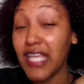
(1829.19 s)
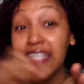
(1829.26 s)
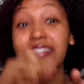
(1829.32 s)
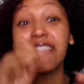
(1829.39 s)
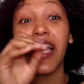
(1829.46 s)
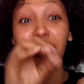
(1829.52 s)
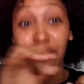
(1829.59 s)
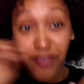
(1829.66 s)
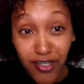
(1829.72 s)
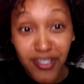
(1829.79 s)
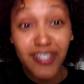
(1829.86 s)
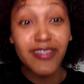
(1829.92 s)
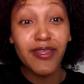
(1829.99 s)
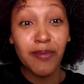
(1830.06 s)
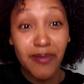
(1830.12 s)
They
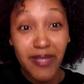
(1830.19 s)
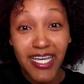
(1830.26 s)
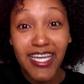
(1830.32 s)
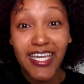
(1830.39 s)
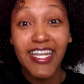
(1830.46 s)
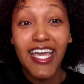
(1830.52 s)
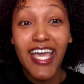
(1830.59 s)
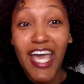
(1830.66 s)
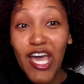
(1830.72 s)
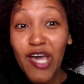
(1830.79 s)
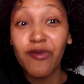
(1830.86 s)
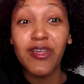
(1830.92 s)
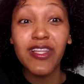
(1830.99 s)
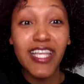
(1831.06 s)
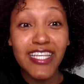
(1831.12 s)
diverted the plane and
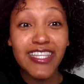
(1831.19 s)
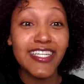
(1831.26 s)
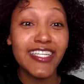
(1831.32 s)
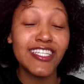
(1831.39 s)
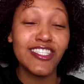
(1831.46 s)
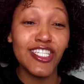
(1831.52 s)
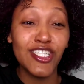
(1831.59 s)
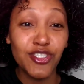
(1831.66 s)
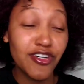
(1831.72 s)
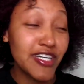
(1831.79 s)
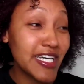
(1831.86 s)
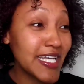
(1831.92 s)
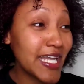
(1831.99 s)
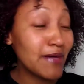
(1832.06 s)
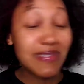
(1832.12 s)
we landed in
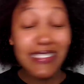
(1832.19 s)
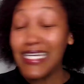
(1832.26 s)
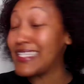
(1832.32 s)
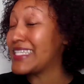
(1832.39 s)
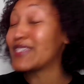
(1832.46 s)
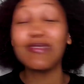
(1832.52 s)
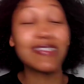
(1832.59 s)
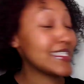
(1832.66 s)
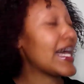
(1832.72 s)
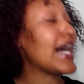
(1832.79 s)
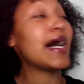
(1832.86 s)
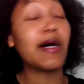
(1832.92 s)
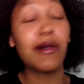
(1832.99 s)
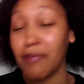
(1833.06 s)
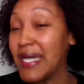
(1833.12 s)
Detroit. And I was like, this was
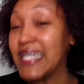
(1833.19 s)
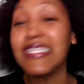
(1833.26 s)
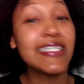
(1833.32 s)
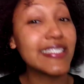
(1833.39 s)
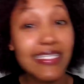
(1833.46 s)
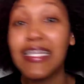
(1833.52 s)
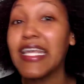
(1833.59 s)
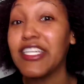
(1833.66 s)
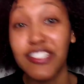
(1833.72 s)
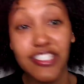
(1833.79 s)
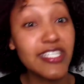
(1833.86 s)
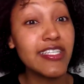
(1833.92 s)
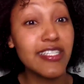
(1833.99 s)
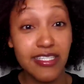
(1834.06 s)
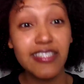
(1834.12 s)
not my
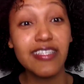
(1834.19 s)
destination.